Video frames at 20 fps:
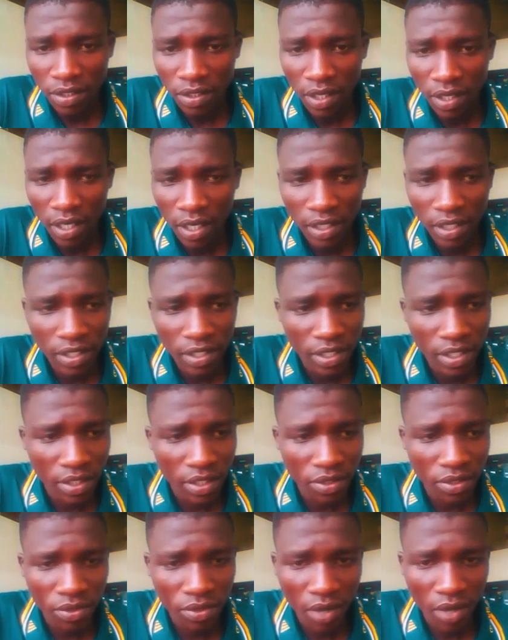listen to
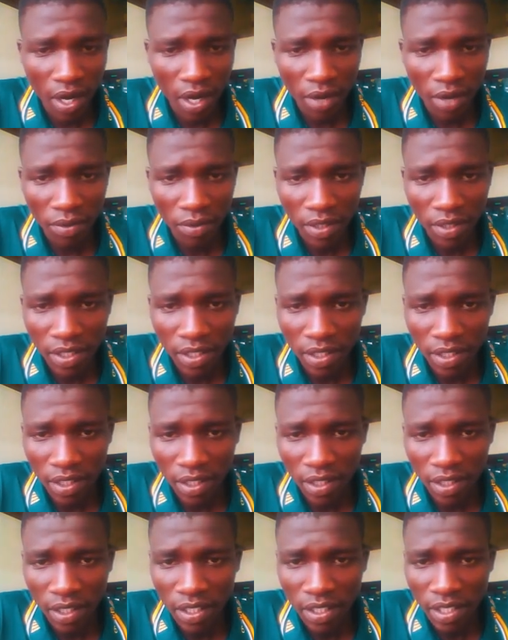how
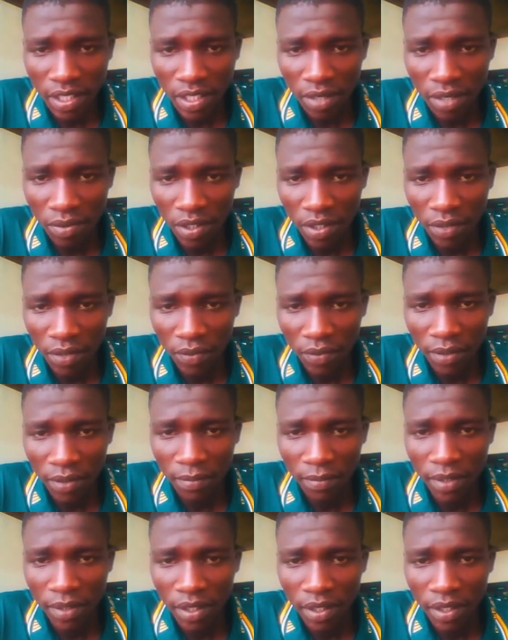the sounding will be.